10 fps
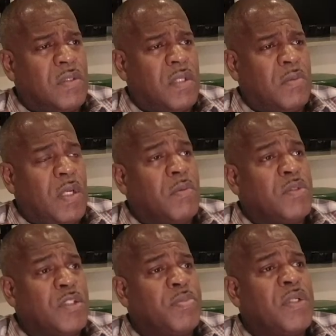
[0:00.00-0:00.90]

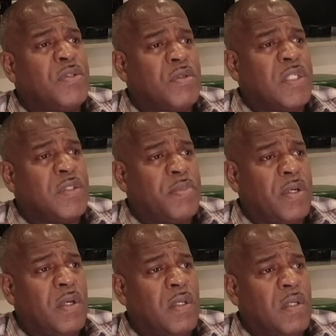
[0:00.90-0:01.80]
I'm just being
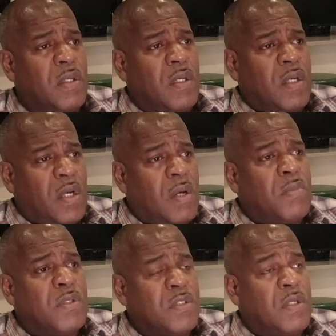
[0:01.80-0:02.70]
transparent.
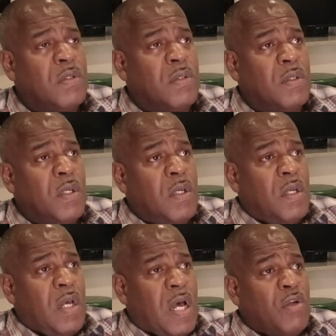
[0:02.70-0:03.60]
I'm uncertain.
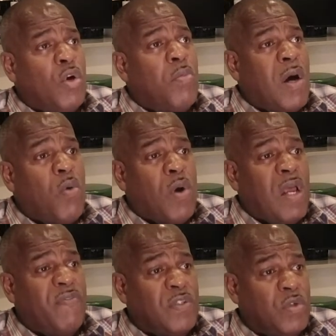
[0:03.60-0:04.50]
I know my
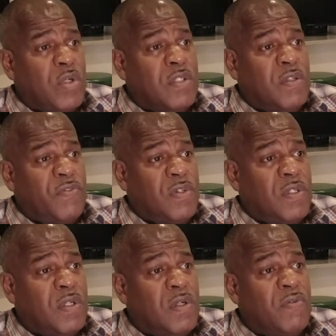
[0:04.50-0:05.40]
wife is quick to
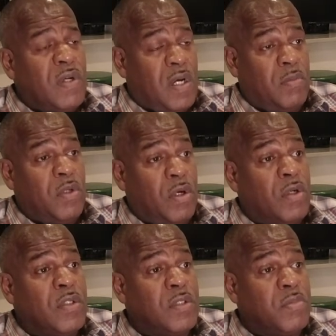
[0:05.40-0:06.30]
forgive. I'm
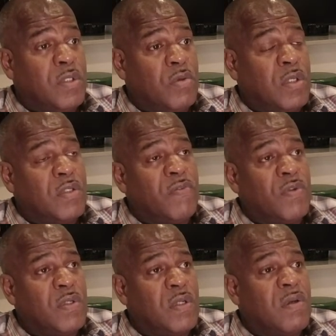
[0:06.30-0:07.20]
learning to be quick to
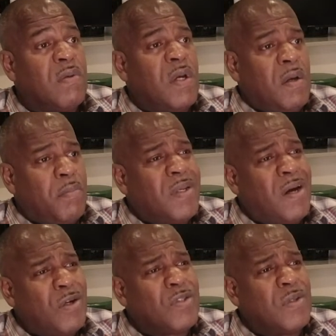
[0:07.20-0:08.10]
forgive, but
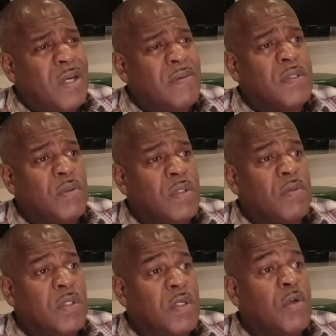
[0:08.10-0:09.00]
I also have a
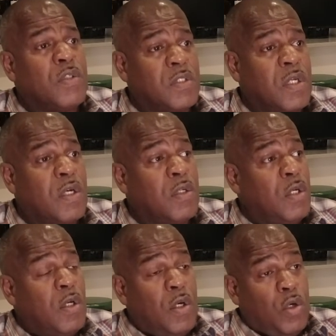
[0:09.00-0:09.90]
23-year-old son
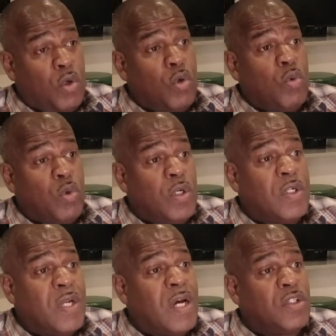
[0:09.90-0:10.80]
who
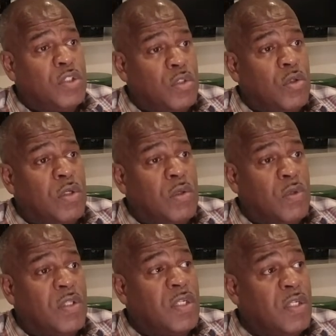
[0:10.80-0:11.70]
we're not sure
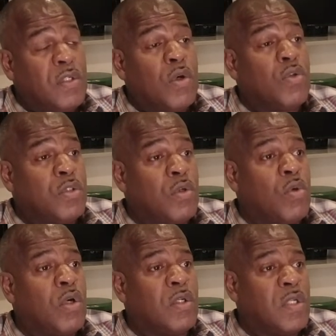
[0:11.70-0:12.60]
whether he knows the
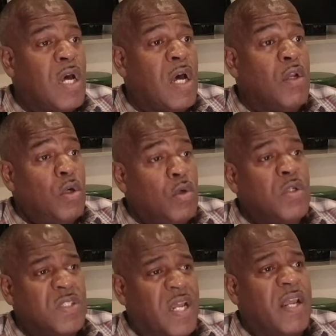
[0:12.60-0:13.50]
Lord or not,
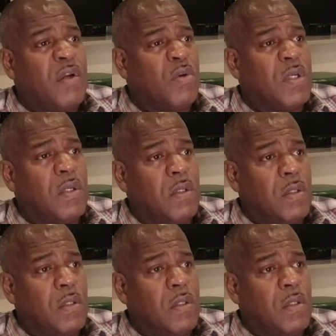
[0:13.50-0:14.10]
who is angry.